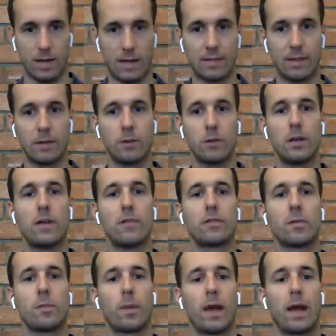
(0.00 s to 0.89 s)
And then you
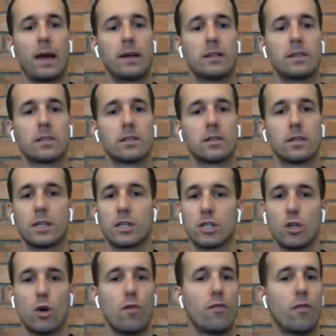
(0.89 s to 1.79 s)
leave the place,
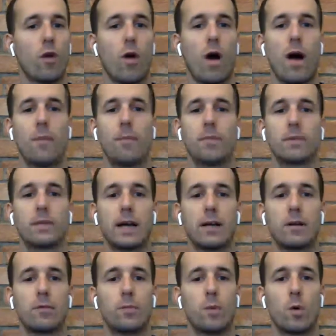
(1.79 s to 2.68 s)
there's no follow up
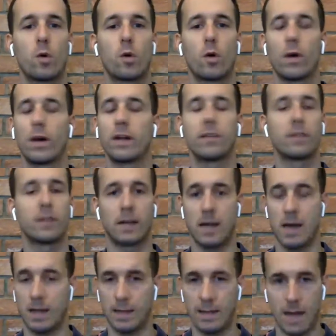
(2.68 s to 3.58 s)
that you book or
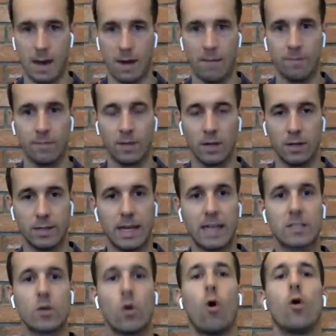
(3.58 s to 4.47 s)
anything like that.
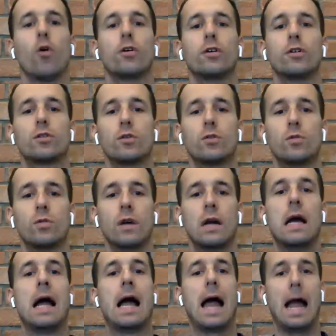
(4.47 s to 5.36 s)
That's all you do.
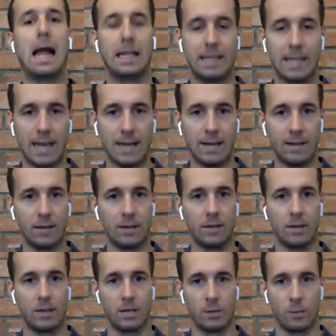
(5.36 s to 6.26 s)
And
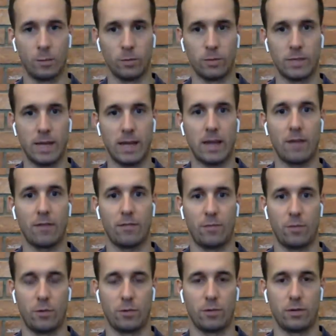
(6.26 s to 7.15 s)
then we'll take it
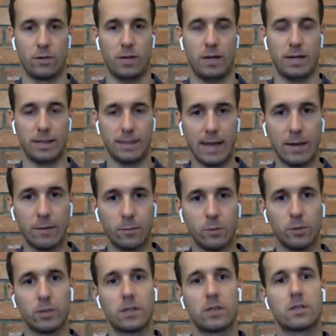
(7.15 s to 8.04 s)
further and
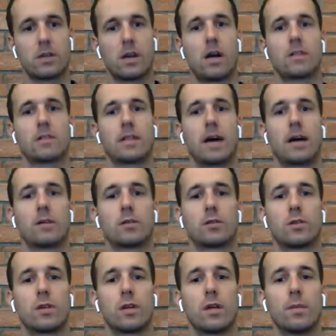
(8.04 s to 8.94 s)
then we'll discuss how
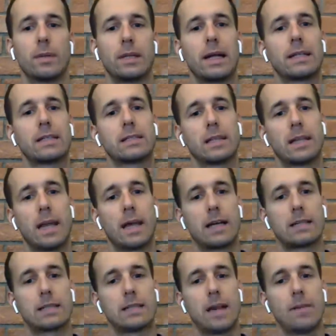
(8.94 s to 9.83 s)
to do it. But that's the
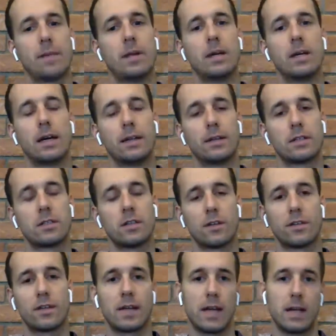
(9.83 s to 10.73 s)
next step, and there's
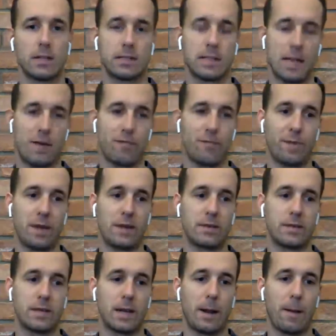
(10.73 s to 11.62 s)
nothing else left
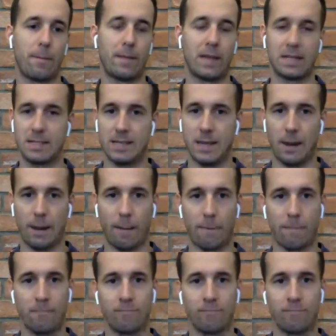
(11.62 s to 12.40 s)
basically. That's it.